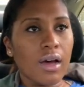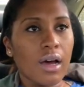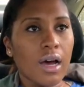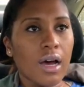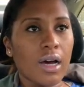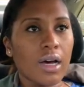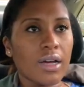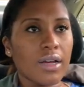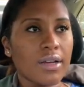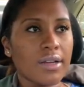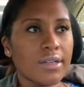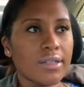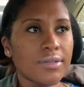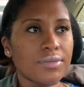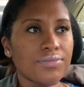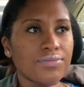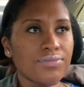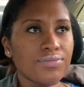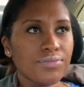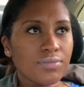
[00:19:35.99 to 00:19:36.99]

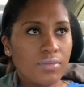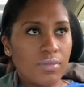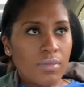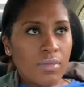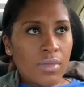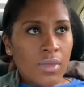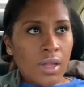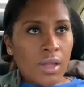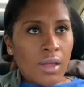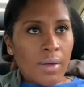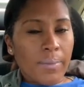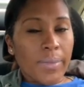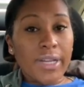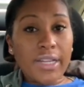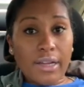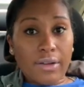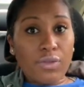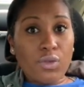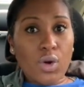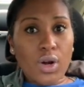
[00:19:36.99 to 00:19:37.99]
But
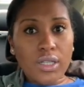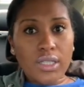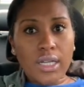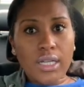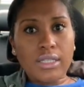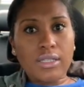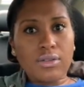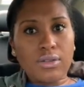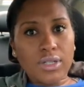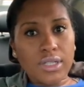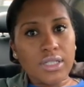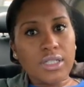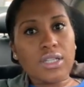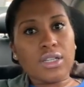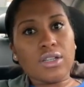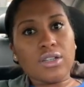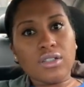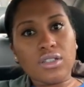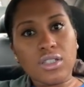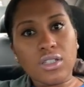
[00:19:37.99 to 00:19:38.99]
of course I still
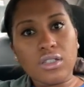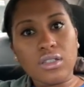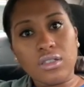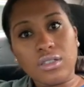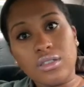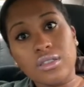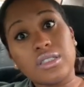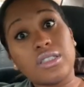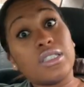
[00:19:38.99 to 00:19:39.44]
continue to